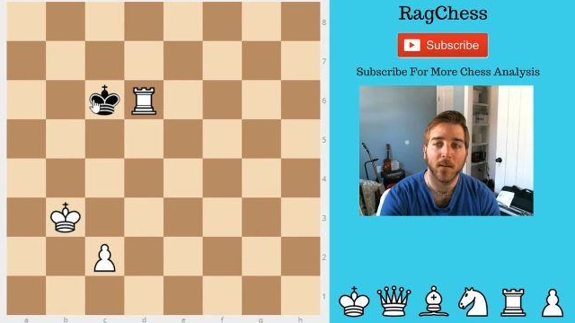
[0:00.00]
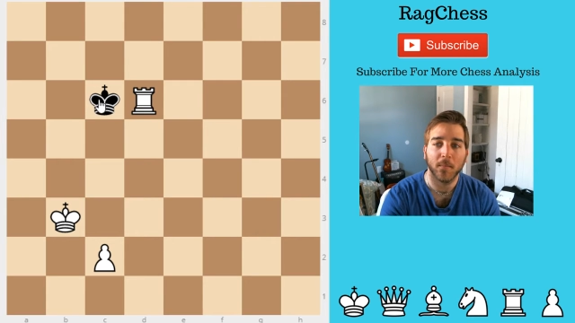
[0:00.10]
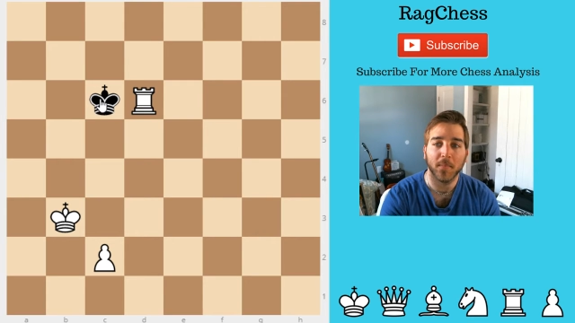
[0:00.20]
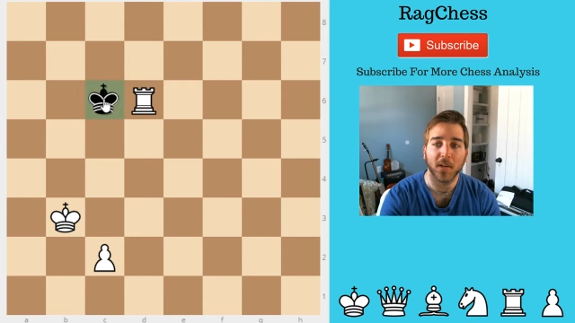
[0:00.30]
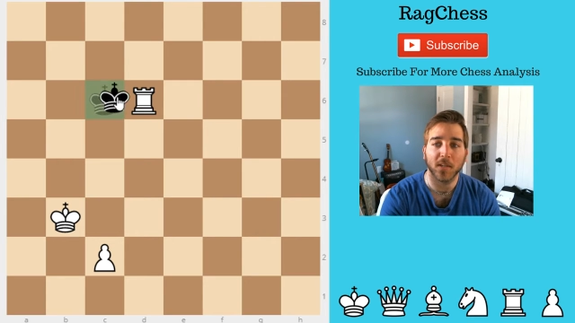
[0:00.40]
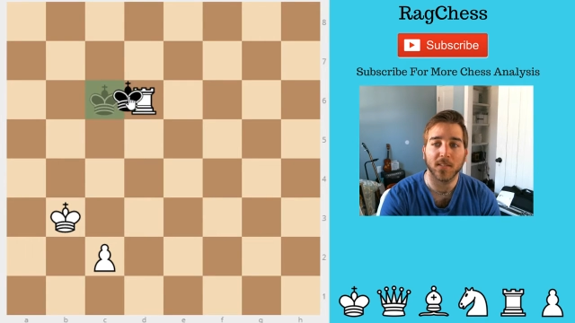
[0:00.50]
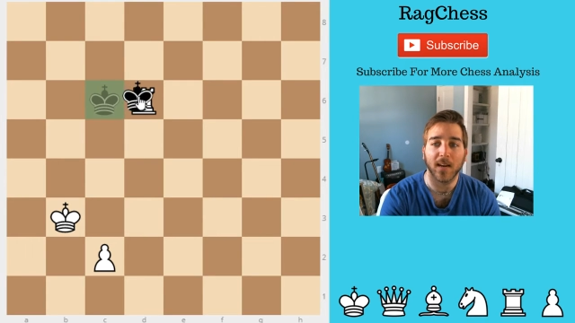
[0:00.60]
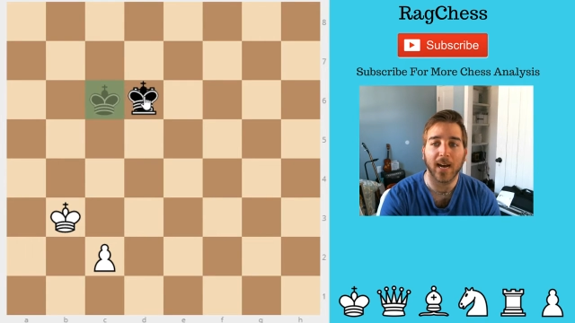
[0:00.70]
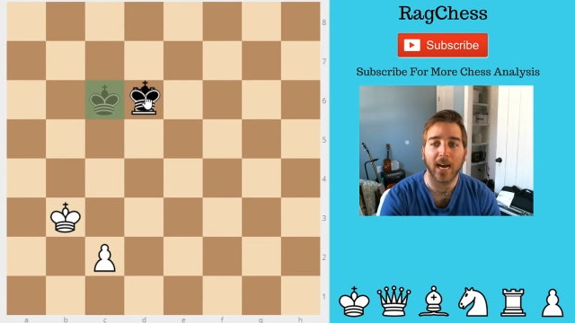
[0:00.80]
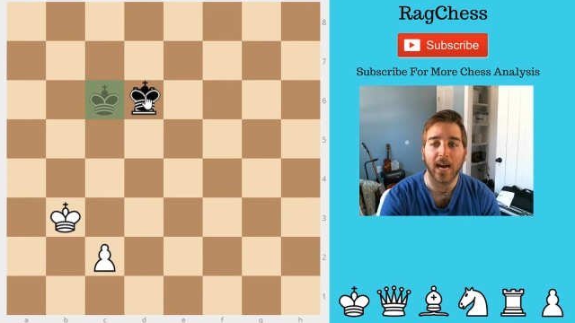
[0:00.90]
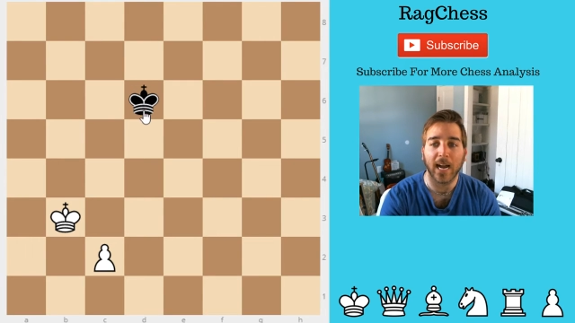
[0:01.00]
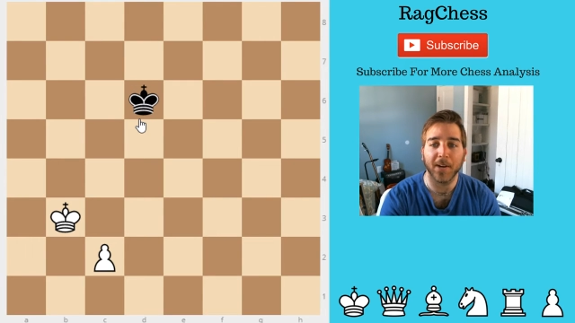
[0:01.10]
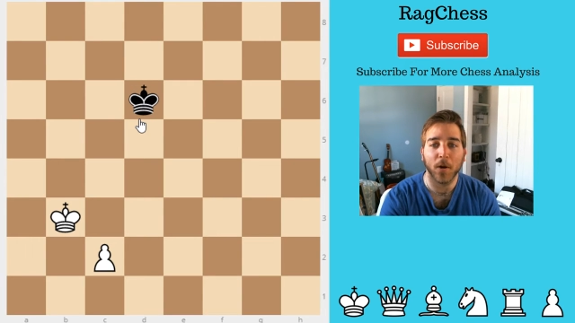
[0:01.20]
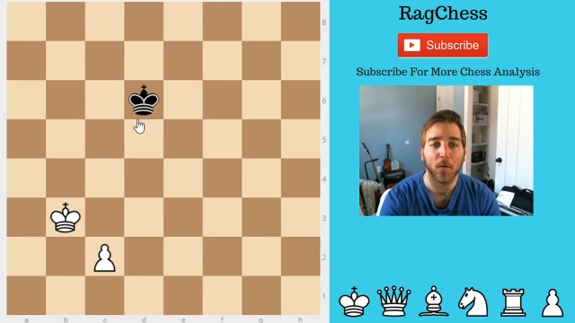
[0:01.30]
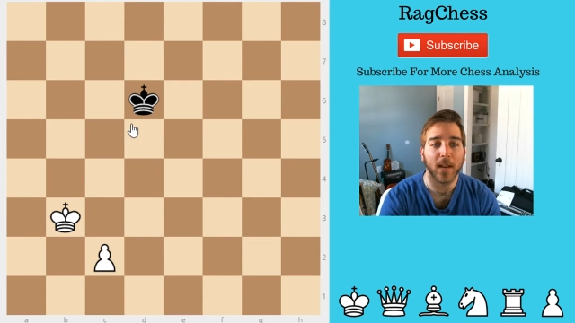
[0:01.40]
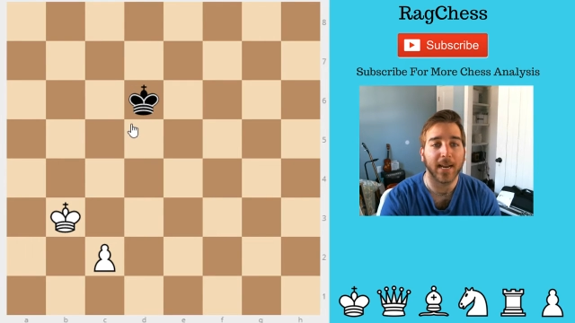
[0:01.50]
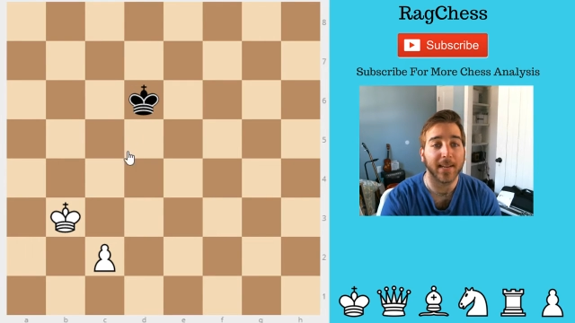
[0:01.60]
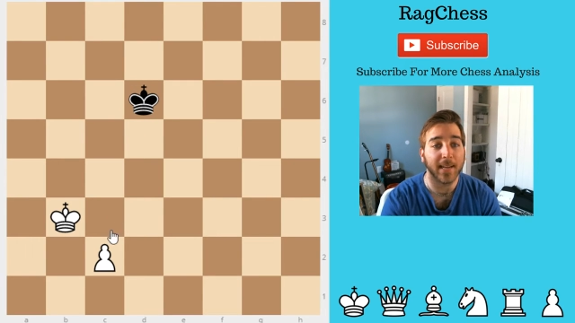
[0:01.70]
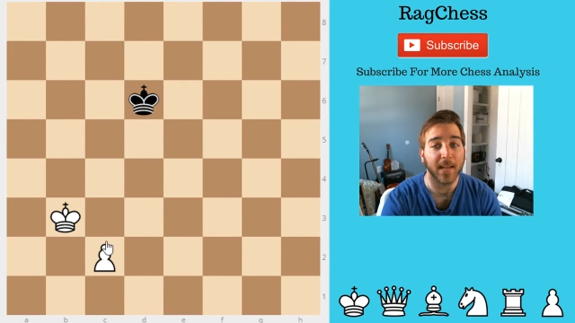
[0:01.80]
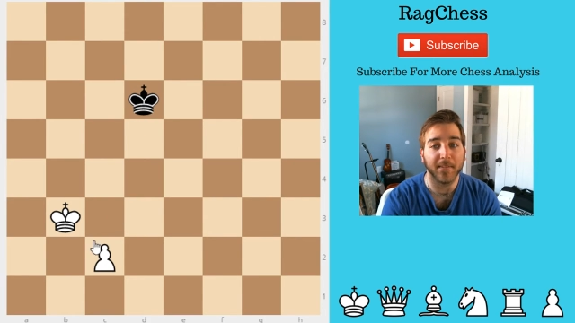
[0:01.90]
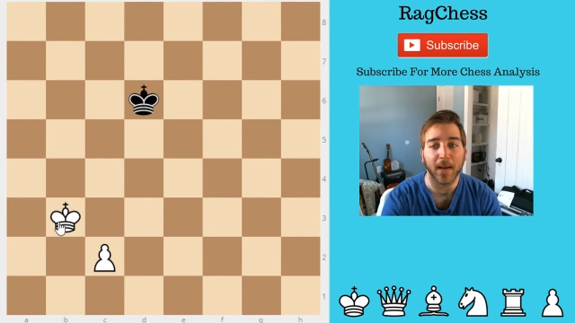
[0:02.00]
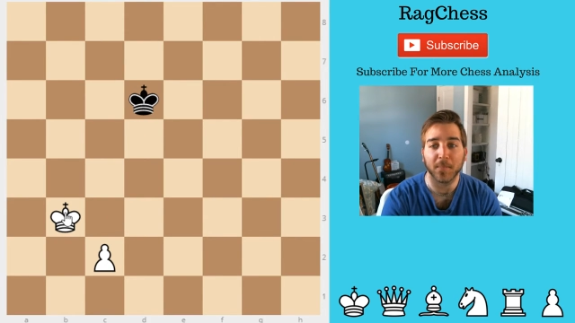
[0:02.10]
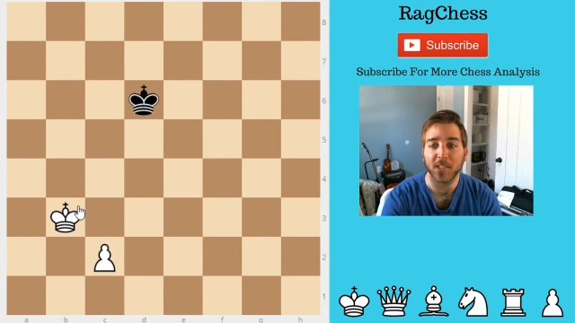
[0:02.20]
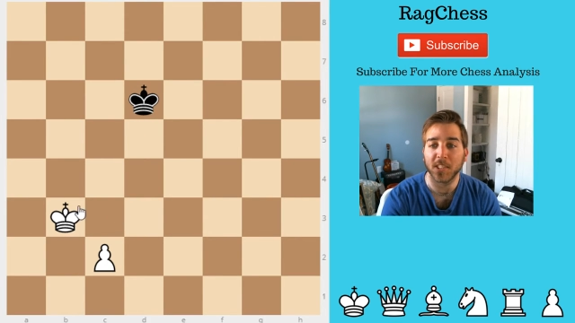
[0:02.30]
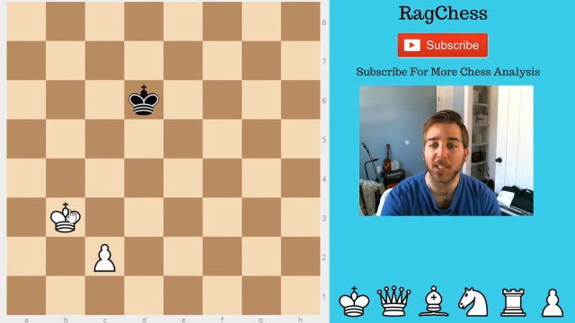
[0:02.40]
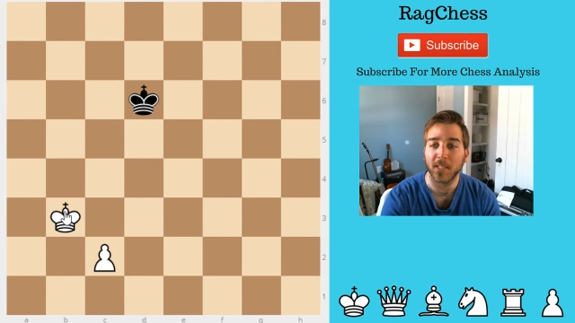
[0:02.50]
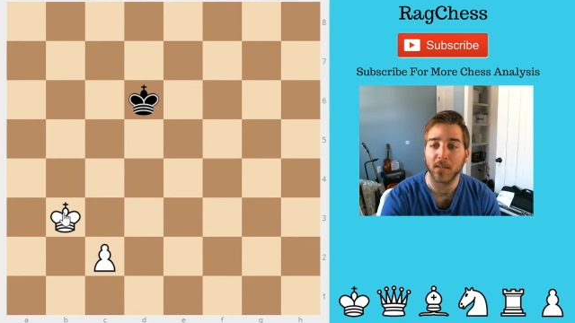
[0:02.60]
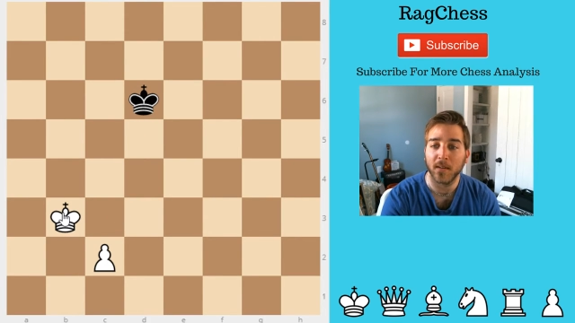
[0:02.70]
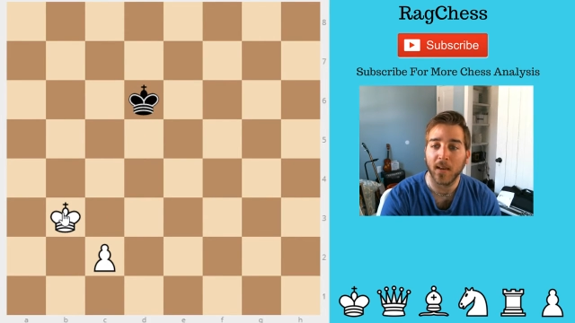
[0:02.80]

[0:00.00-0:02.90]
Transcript: because I know that I can gain the opposition here,